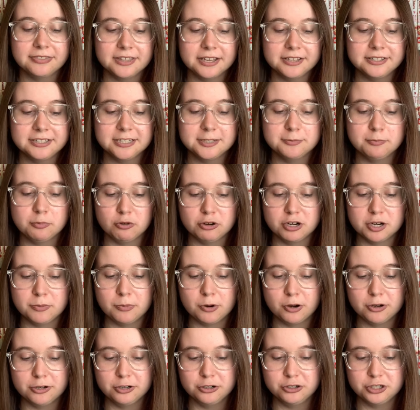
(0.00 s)
Thus is born a
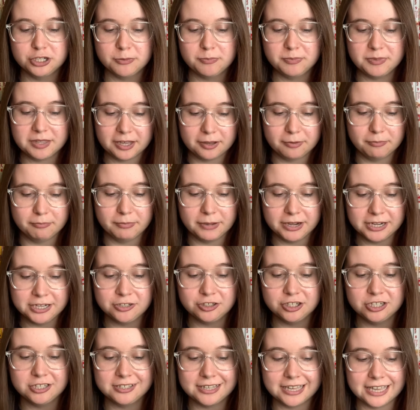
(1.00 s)
partnership that might
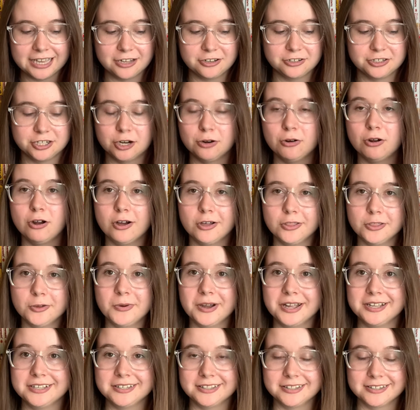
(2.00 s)
just take Joe all the
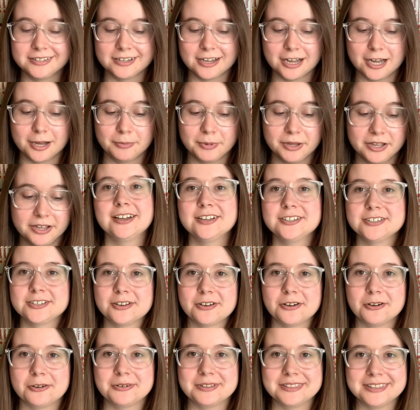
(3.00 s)
way to the top.
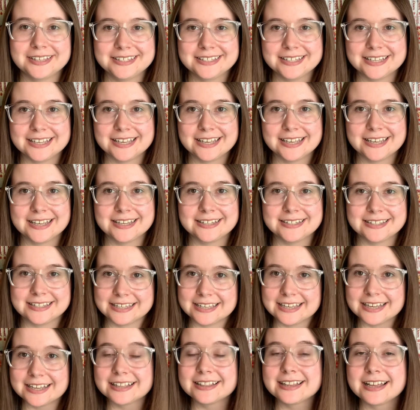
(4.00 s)
So, this is
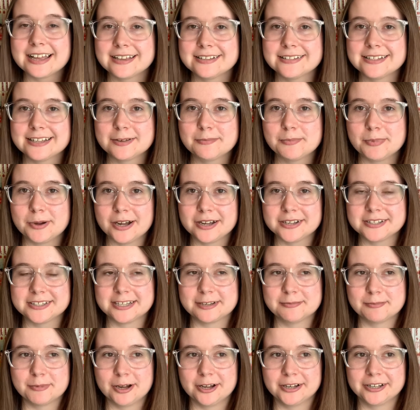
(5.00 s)
the classic
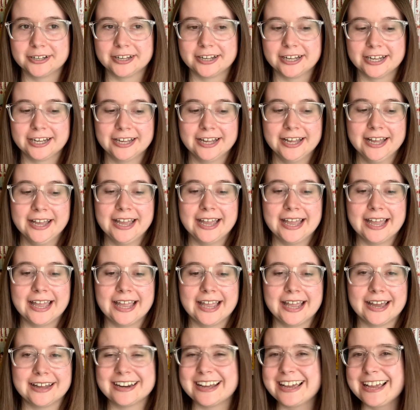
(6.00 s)
boxing manga,
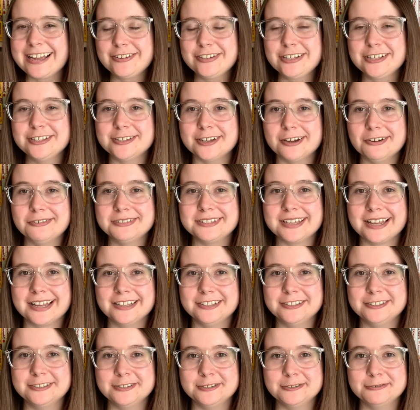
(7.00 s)
and I actually don't
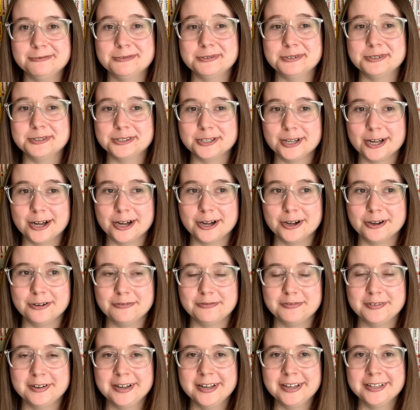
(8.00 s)
tend to
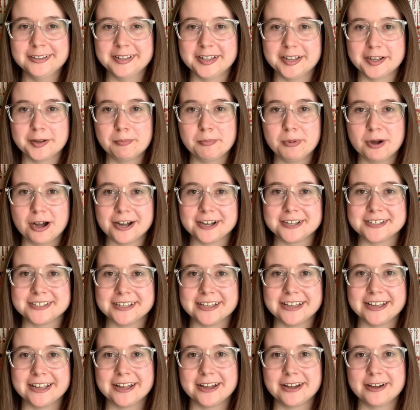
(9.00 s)
love like
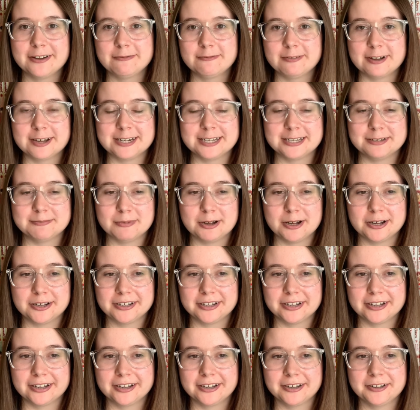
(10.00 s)
boxing, fighting
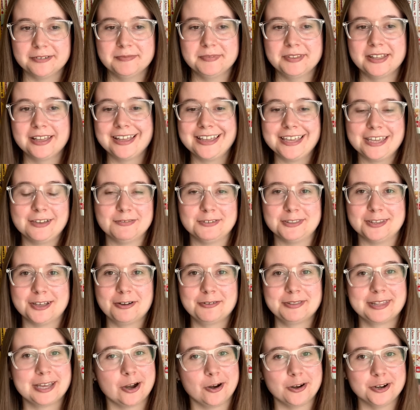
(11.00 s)
manga, even
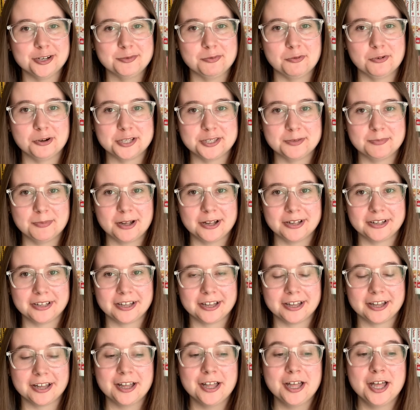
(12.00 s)
though they are sports
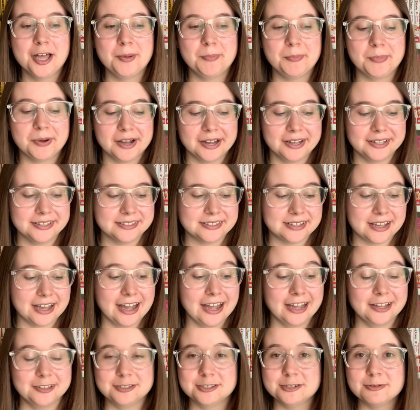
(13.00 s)
manga but
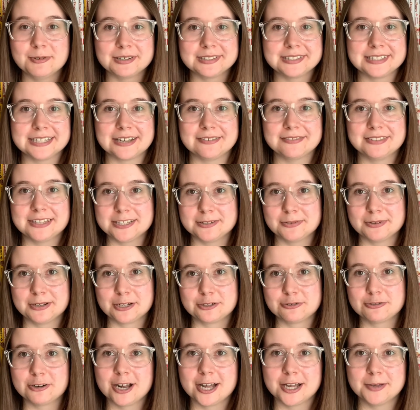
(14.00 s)
I do want to give this one a
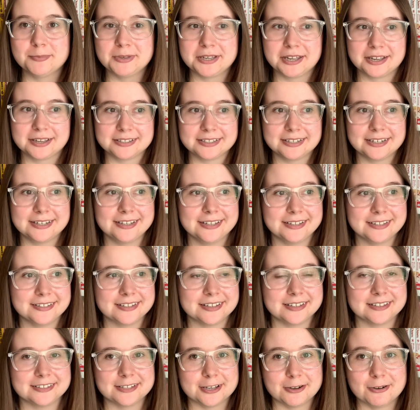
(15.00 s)
try because it
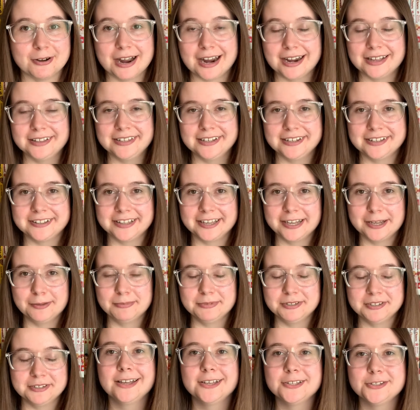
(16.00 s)
is so highly
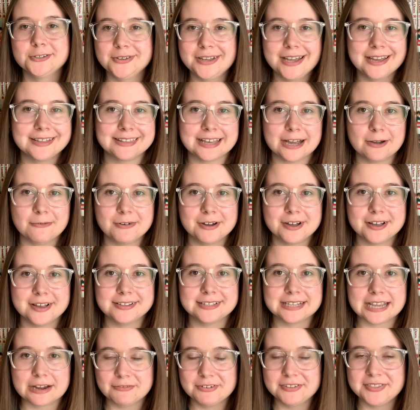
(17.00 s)
acclaimed. So yeah, that
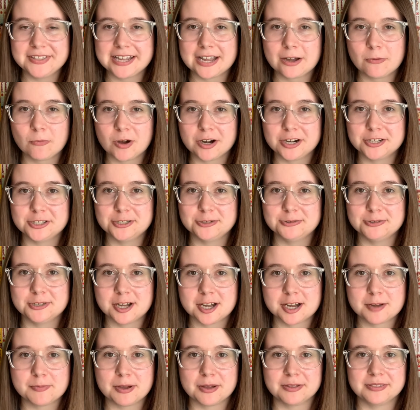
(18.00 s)
was everything I wanted to
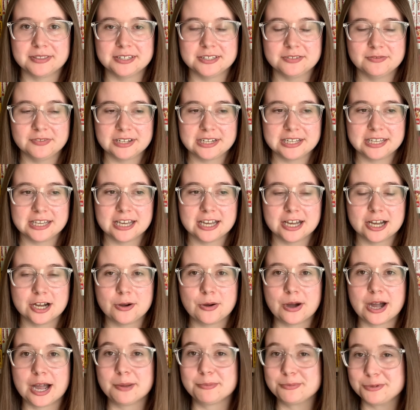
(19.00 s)
talk about in this
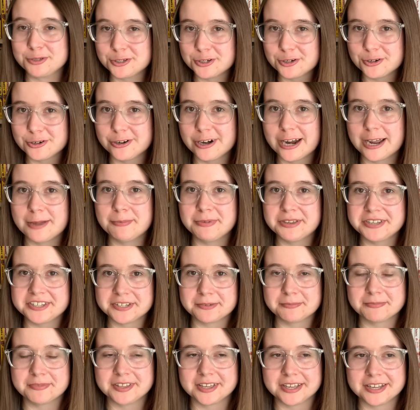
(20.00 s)
video. I'm sure I missed
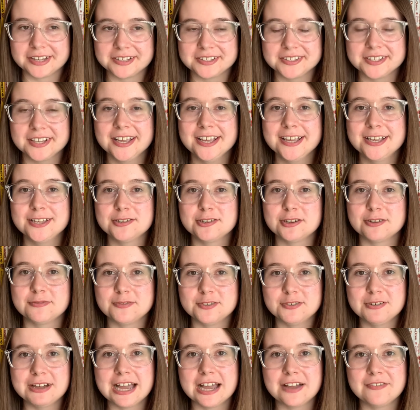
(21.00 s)
some things, so if
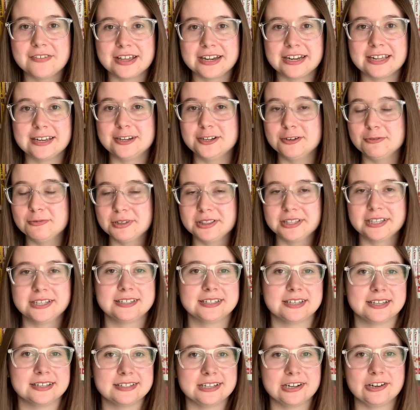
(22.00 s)
you have any new
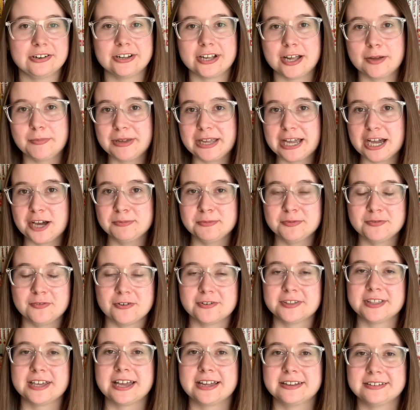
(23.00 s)
releases that are coming out
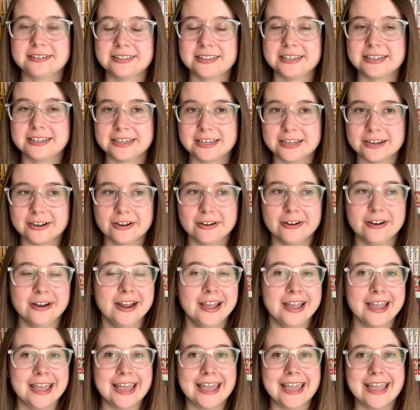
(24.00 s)
before the end of the year
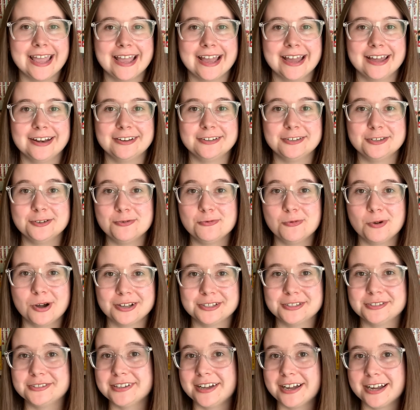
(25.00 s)
and you
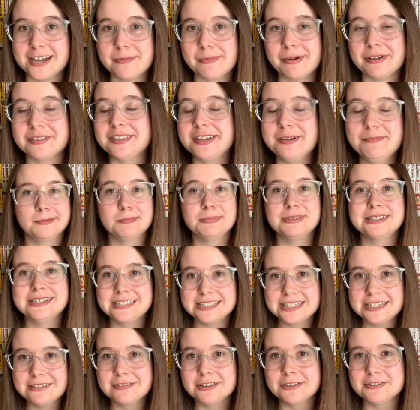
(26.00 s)
want to talk about them, please
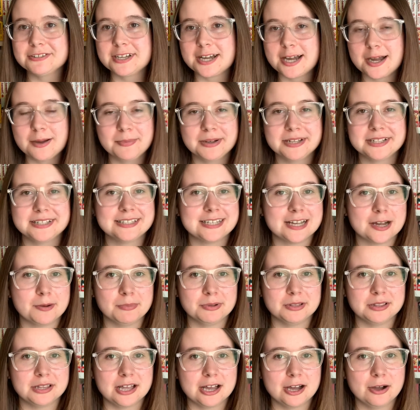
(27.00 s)
leave those comments down
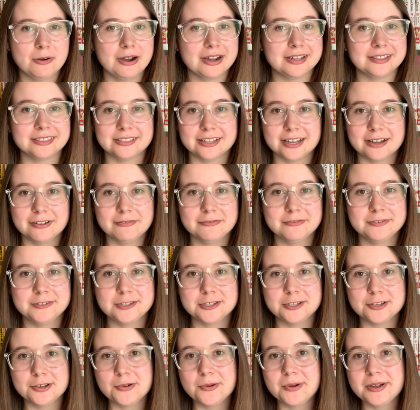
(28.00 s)
below. I'd love
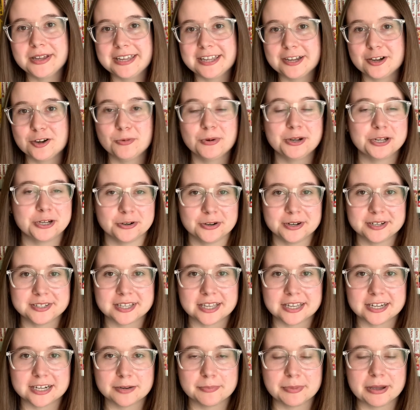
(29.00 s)
to hear what you're
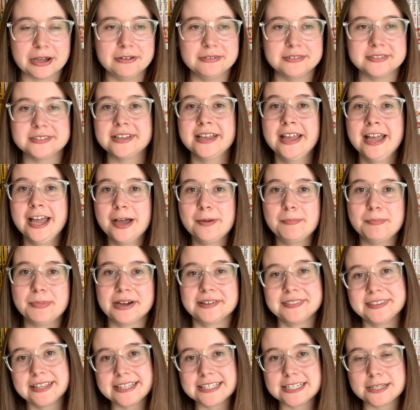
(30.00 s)
excited about,
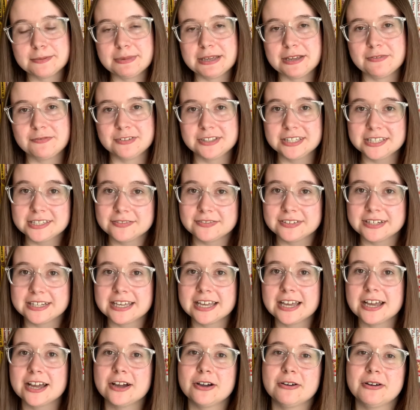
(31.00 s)
but that's going to be it for this
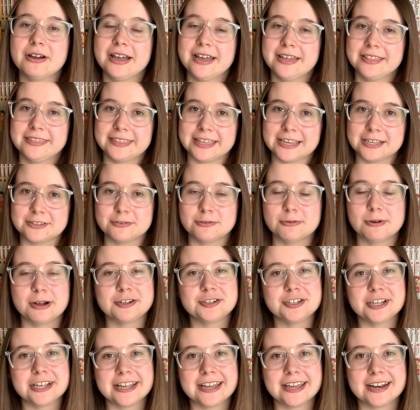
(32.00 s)
video. Thanks for
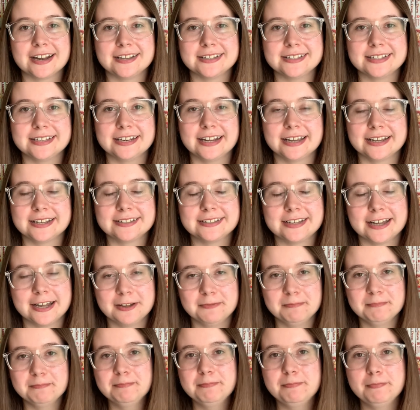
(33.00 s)
watching, and I'll see you next
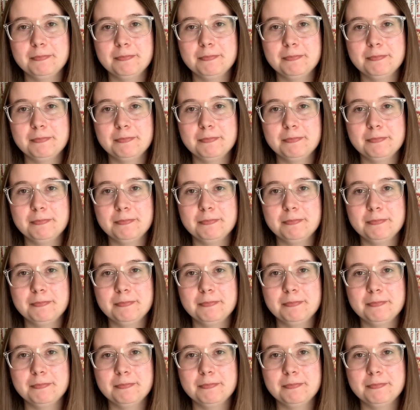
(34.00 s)
time.